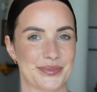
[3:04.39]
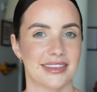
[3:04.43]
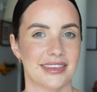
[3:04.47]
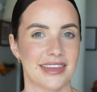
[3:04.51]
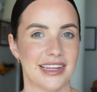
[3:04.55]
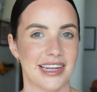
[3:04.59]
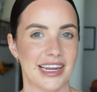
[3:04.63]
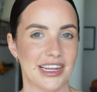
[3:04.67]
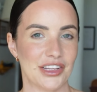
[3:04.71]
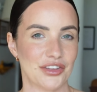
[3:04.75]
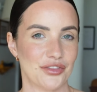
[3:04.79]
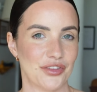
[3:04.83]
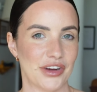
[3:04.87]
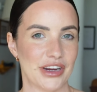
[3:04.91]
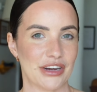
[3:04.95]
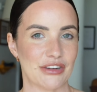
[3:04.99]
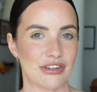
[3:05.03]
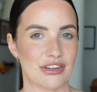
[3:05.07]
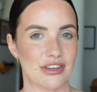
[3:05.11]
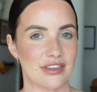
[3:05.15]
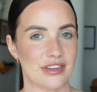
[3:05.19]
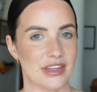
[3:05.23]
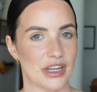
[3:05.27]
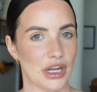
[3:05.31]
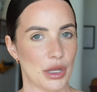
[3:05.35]
The next
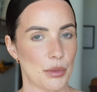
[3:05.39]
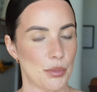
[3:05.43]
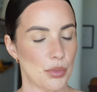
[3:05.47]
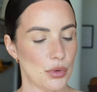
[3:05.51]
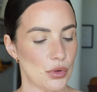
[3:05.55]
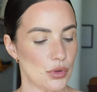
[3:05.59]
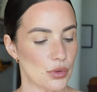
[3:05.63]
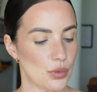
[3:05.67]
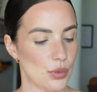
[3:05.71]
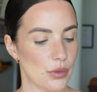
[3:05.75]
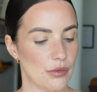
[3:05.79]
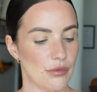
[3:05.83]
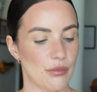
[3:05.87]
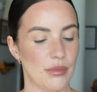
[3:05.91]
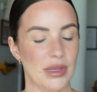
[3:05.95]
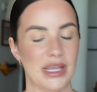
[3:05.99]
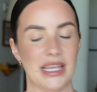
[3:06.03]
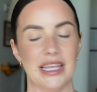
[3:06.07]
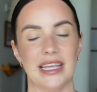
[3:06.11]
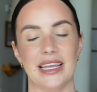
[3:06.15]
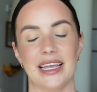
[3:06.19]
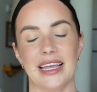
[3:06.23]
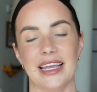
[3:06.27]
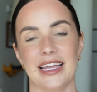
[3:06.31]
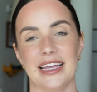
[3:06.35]
fragrance that I bought with
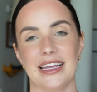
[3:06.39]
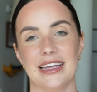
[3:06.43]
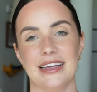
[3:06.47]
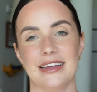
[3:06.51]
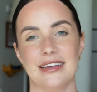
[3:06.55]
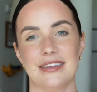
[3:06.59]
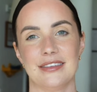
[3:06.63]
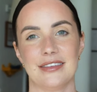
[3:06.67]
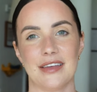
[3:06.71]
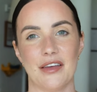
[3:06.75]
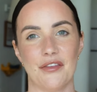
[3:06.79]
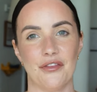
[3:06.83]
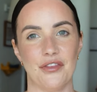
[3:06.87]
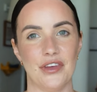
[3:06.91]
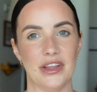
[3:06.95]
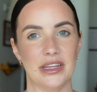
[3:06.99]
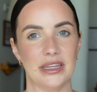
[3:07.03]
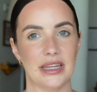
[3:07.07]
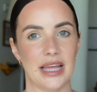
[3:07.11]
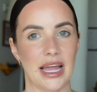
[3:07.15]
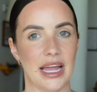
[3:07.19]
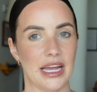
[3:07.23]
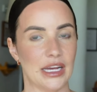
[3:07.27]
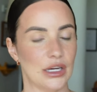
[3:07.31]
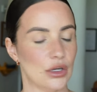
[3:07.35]
me is
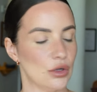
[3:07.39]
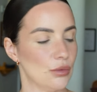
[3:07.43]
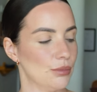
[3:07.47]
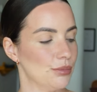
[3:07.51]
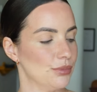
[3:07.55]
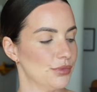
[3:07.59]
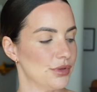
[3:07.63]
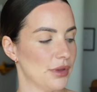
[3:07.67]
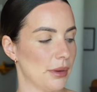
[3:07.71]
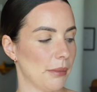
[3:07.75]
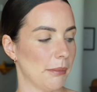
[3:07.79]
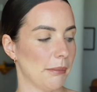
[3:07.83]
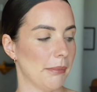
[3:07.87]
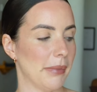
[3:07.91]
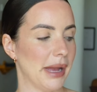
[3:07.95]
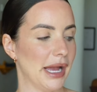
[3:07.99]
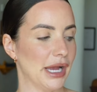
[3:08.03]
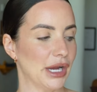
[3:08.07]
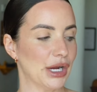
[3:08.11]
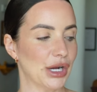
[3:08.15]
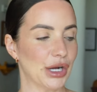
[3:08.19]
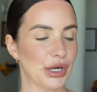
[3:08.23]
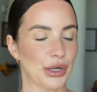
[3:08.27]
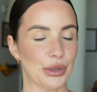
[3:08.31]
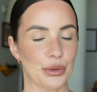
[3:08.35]
Vilhelm's
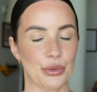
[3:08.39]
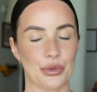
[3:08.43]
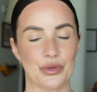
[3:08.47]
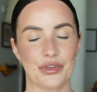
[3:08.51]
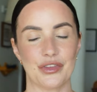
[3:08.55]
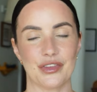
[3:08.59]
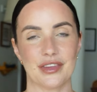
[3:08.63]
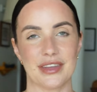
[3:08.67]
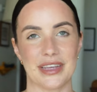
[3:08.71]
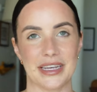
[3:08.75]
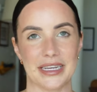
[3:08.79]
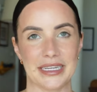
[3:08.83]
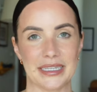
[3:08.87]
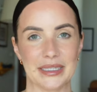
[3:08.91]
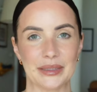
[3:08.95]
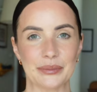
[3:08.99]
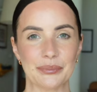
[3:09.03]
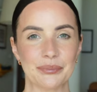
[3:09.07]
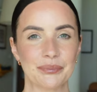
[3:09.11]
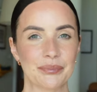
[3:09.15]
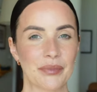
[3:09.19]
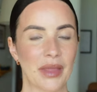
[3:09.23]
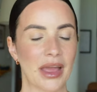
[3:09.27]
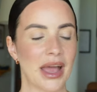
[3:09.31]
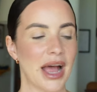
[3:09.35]
Mango Skin.